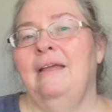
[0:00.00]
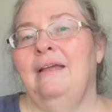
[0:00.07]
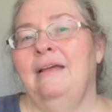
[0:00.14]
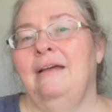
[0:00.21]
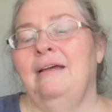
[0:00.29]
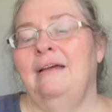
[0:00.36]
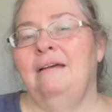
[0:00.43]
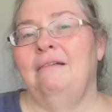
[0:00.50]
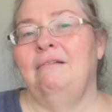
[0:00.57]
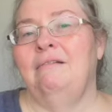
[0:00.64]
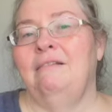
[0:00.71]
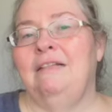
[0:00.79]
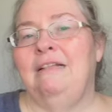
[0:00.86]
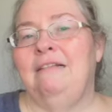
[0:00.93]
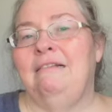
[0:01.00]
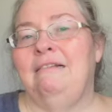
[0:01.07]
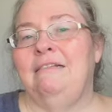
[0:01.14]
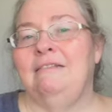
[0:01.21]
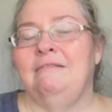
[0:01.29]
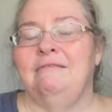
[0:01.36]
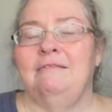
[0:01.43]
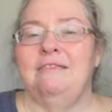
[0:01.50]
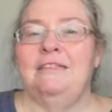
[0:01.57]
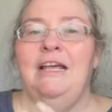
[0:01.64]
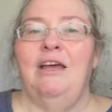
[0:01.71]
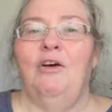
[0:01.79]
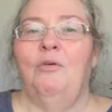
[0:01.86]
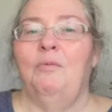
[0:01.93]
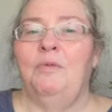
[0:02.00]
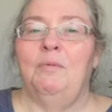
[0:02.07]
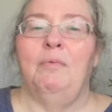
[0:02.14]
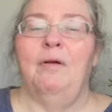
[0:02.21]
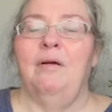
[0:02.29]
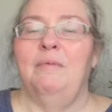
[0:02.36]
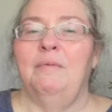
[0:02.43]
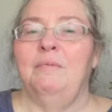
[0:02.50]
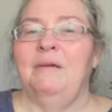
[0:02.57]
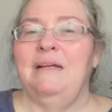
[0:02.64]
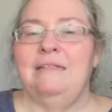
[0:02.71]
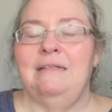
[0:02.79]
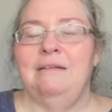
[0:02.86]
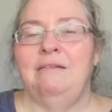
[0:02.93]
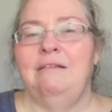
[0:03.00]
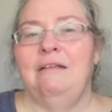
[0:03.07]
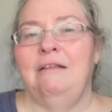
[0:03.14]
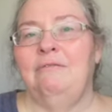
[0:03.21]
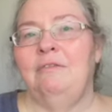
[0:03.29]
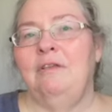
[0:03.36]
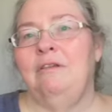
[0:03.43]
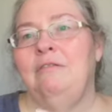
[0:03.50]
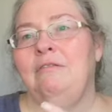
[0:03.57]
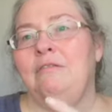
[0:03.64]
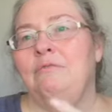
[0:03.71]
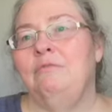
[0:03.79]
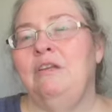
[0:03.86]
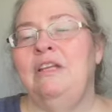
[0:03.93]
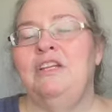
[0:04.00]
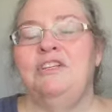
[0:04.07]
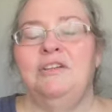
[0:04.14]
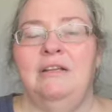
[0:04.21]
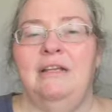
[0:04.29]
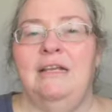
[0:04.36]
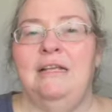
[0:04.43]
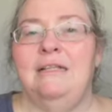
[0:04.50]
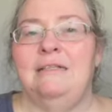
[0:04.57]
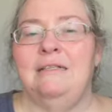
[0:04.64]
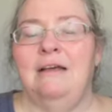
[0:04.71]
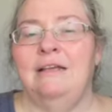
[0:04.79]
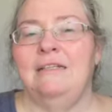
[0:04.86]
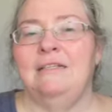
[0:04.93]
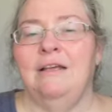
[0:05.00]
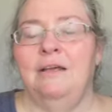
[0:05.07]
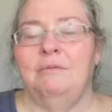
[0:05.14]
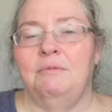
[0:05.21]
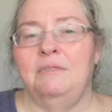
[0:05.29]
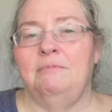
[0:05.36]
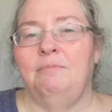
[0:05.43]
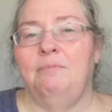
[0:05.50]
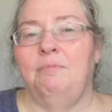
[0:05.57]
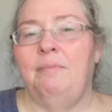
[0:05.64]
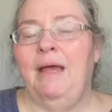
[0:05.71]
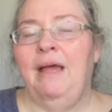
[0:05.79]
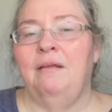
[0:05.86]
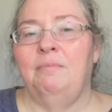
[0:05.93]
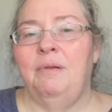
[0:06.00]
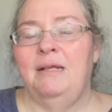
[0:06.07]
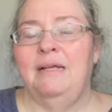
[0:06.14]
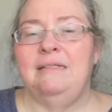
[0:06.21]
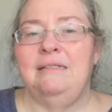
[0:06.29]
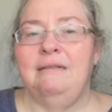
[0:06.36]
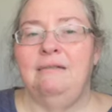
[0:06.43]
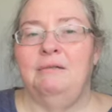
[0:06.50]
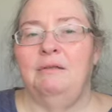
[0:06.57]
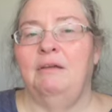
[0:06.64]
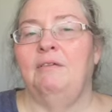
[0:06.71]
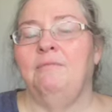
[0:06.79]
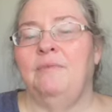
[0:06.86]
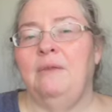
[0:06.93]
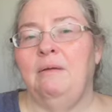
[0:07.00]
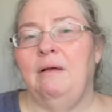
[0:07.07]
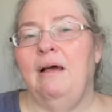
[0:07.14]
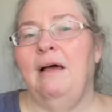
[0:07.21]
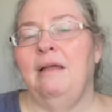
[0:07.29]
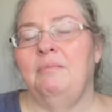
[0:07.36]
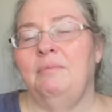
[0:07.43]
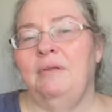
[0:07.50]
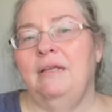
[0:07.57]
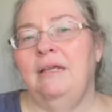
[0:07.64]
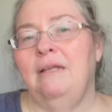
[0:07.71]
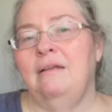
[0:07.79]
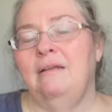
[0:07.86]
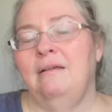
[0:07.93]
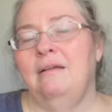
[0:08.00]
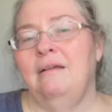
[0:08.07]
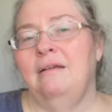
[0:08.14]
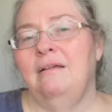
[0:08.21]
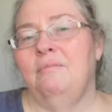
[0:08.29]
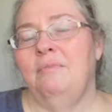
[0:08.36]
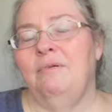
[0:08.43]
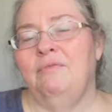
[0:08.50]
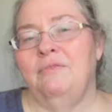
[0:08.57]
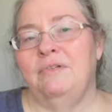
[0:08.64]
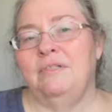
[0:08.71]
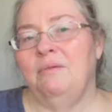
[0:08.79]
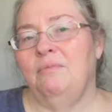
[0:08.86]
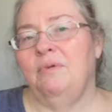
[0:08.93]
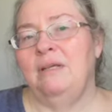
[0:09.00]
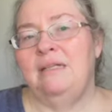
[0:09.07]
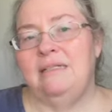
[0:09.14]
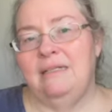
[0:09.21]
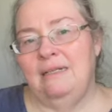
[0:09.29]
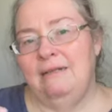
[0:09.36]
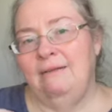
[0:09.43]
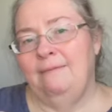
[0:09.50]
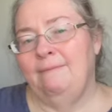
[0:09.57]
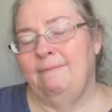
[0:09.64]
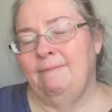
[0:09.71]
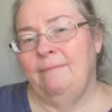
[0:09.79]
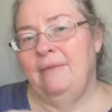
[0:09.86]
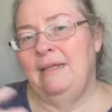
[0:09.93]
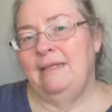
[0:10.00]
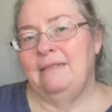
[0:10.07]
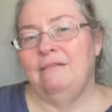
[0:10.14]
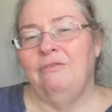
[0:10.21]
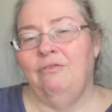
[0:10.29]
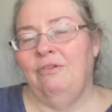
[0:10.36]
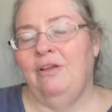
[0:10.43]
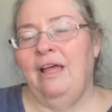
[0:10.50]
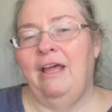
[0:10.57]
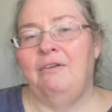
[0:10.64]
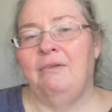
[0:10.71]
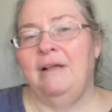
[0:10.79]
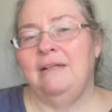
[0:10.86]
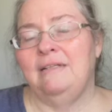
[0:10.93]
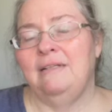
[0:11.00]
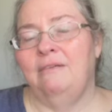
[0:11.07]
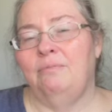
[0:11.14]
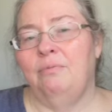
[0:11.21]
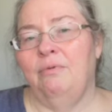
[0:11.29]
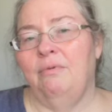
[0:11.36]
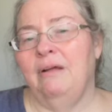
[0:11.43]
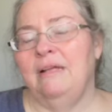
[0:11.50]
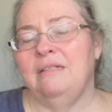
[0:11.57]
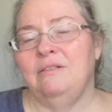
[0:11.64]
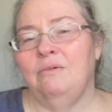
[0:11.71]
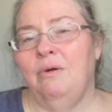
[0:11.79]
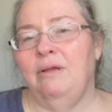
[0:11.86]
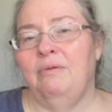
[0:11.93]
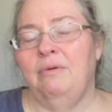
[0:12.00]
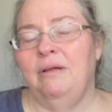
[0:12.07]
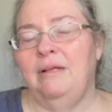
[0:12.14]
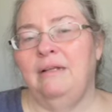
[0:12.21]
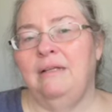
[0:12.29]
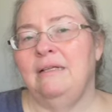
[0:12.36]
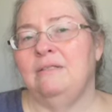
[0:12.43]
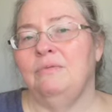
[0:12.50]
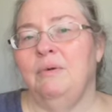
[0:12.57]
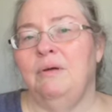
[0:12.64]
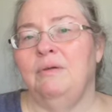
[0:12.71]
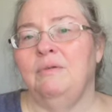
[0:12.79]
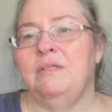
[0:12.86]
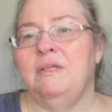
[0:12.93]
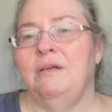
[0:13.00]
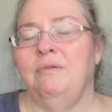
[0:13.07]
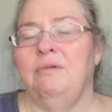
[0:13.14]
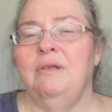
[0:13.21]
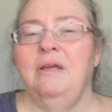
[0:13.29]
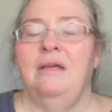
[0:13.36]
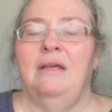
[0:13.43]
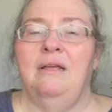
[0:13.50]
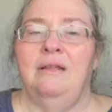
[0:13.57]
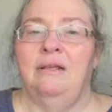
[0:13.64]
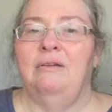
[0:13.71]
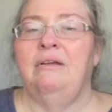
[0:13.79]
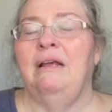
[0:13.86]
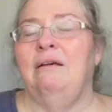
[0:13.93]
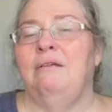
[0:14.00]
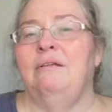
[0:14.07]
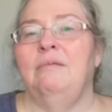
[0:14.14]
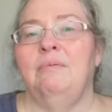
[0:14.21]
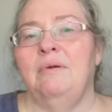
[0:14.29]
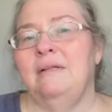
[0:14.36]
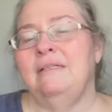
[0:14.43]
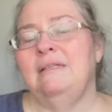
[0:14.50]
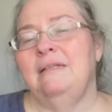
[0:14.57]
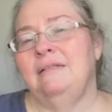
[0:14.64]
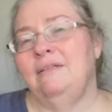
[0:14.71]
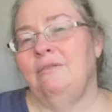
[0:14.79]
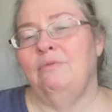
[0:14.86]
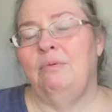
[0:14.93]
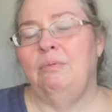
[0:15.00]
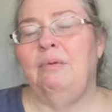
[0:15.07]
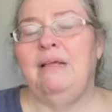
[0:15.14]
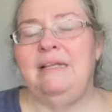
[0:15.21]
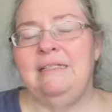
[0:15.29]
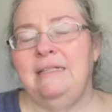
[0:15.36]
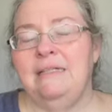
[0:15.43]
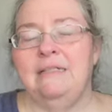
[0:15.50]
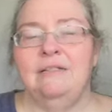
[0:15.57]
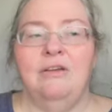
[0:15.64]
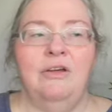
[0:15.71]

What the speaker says: to help the problem, because initially his eyesight was bad because of the eye bleed, but for some reason his cataracts had progressed quite quickly as well, so they're now in the process of replacing his